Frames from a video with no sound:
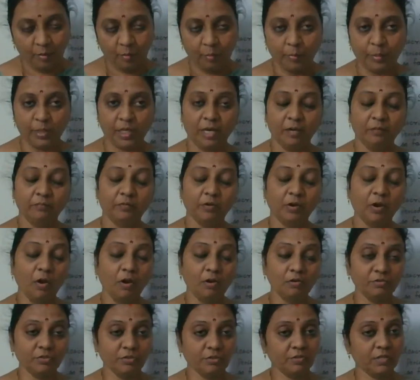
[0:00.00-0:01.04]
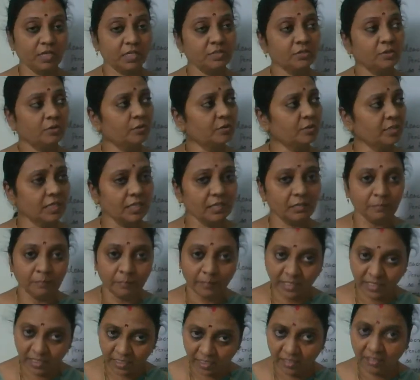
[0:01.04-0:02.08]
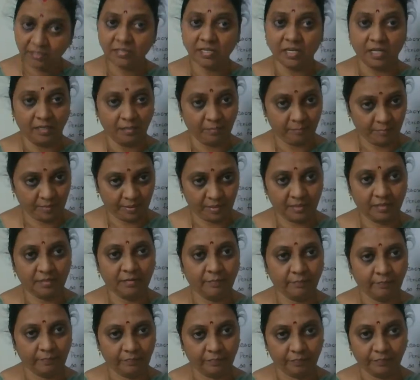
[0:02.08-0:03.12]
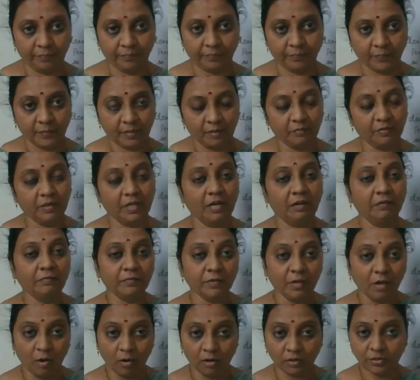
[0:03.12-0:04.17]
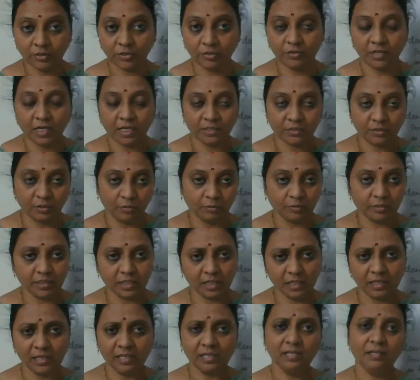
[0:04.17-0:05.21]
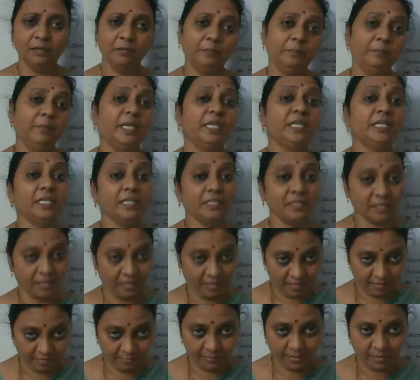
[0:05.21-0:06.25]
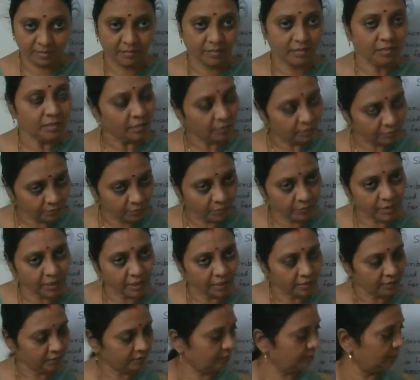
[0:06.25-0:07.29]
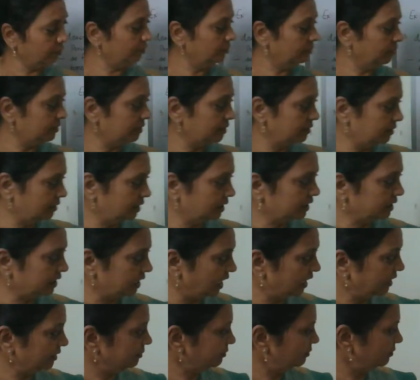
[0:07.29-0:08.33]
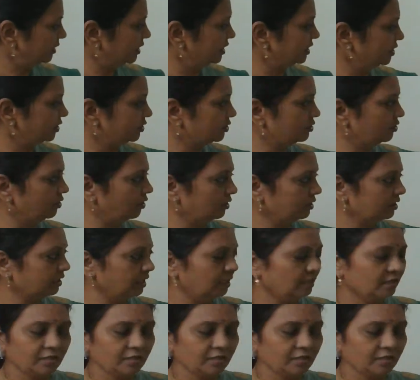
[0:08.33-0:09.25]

We have gone to that hotel many times. We have gone to that hotel many times. Okay, so the time, it is not